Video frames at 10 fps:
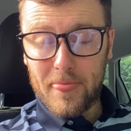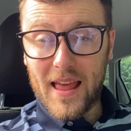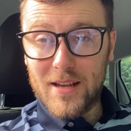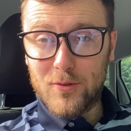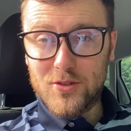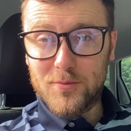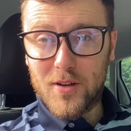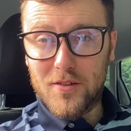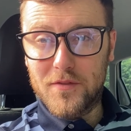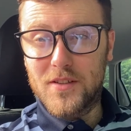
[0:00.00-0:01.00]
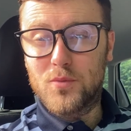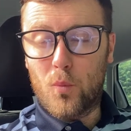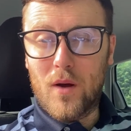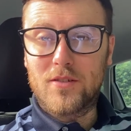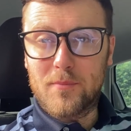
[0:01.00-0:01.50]
Hey, what's up golfers?
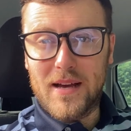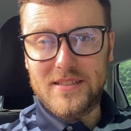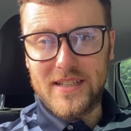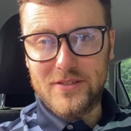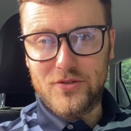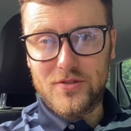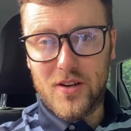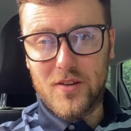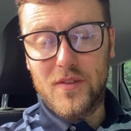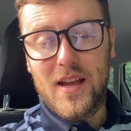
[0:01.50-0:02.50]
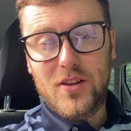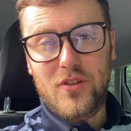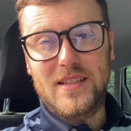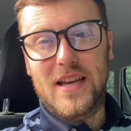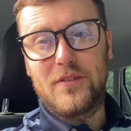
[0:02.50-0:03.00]
Welcome back to Nick Does Golf.
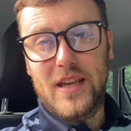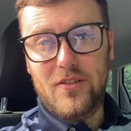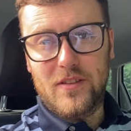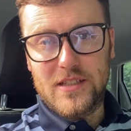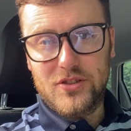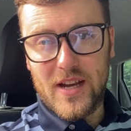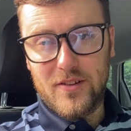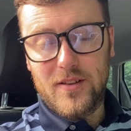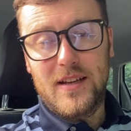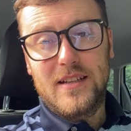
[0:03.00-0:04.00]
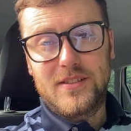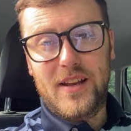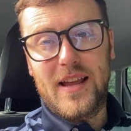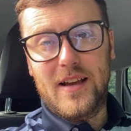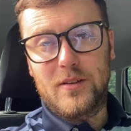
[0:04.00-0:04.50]
Great to have you here on this channel.
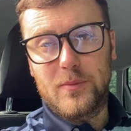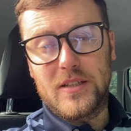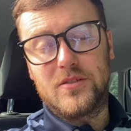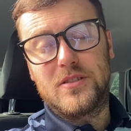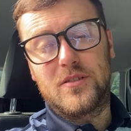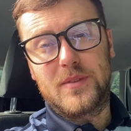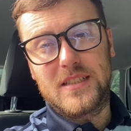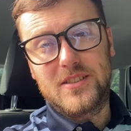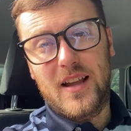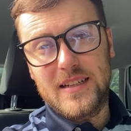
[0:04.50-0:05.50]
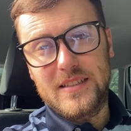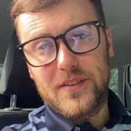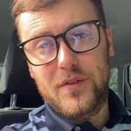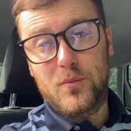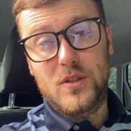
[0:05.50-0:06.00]
Today I'm going to be doing something slightly
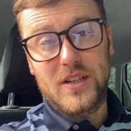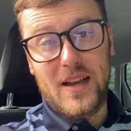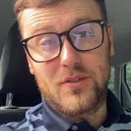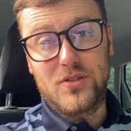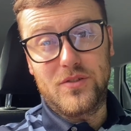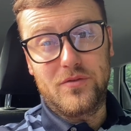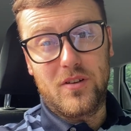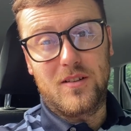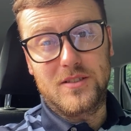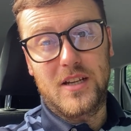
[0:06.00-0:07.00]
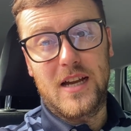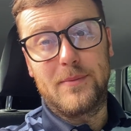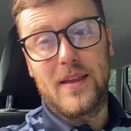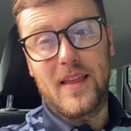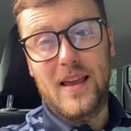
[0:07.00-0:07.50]
different which I haven't done for a long time,
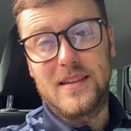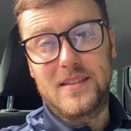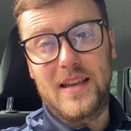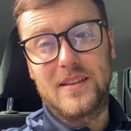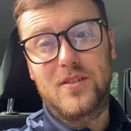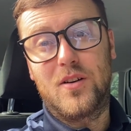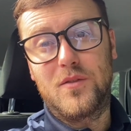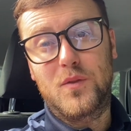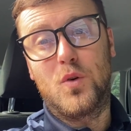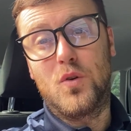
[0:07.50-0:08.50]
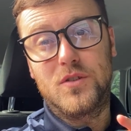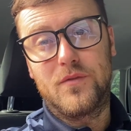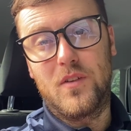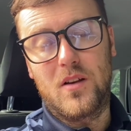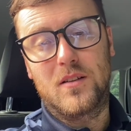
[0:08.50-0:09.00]
and that is a golf course
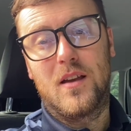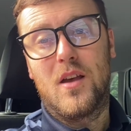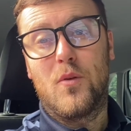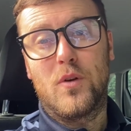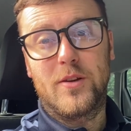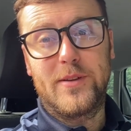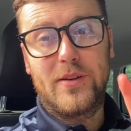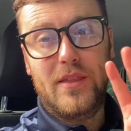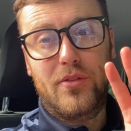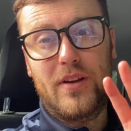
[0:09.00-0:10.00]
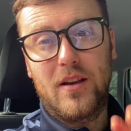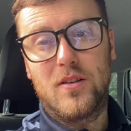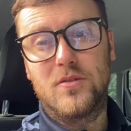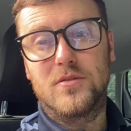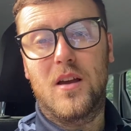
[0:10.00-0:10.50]
vlog. We're going to be doing 3
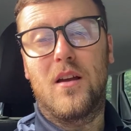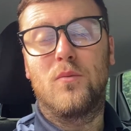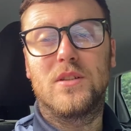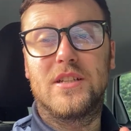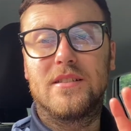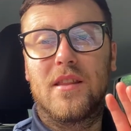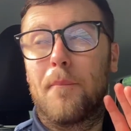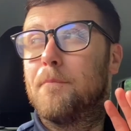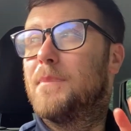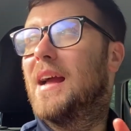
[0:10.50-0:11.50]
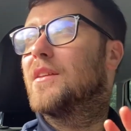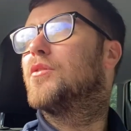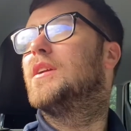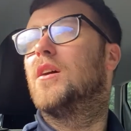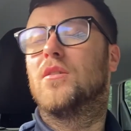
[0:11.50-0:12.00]
holes, which is the back
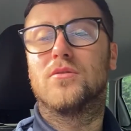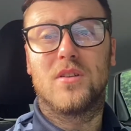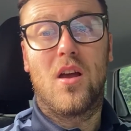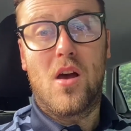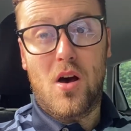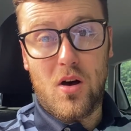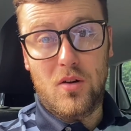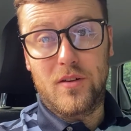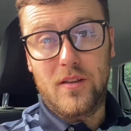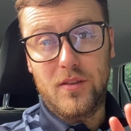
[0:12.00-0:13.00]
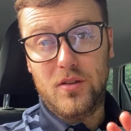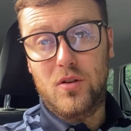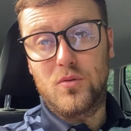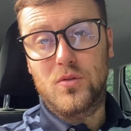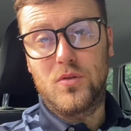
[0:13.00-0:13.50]
3 holes on the
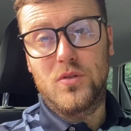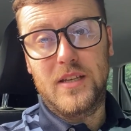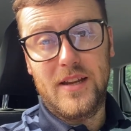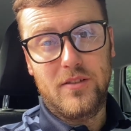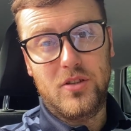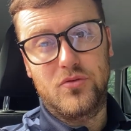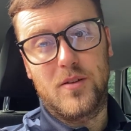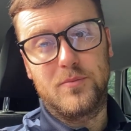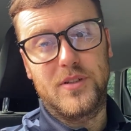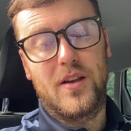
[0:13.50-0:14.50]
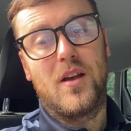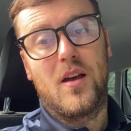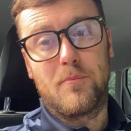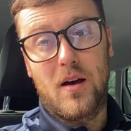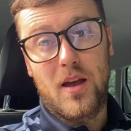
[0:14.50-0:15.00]
golf course here at the Shropshire,
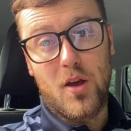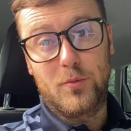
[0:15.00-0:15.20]
my home